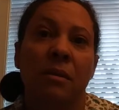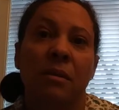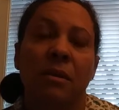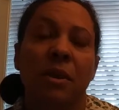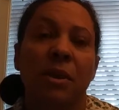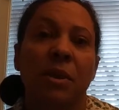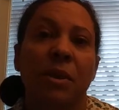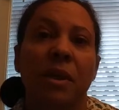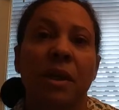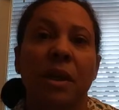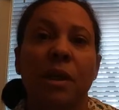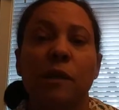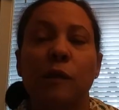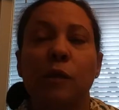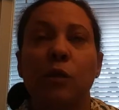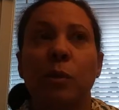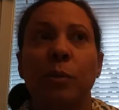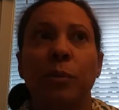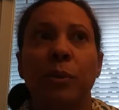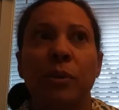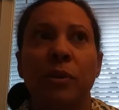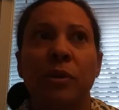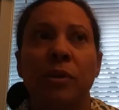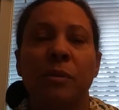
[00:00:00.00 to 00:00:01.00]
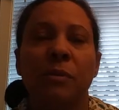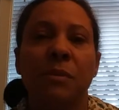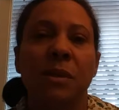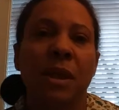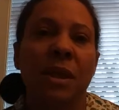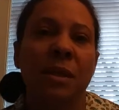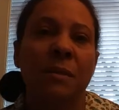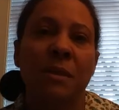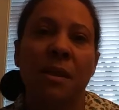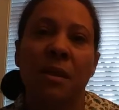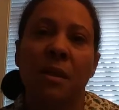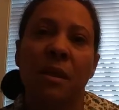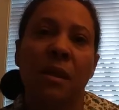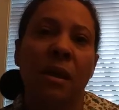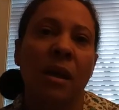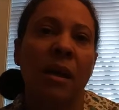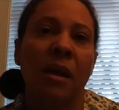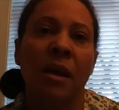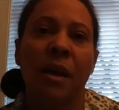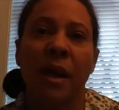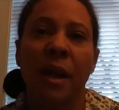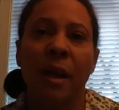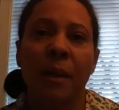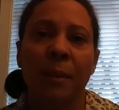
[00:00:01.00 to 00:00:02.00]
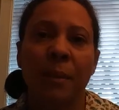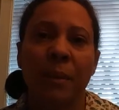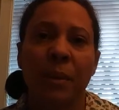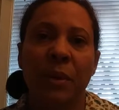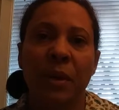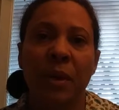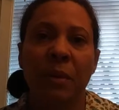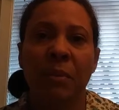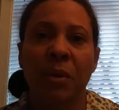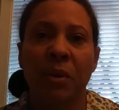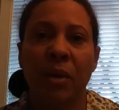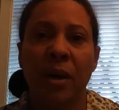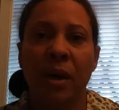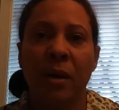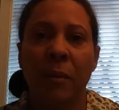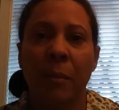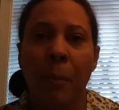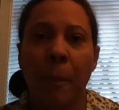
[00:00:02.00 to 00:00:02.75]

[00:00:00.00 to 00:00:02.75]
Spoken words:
you know, it gets to a point sometimes that they can't help you anymore.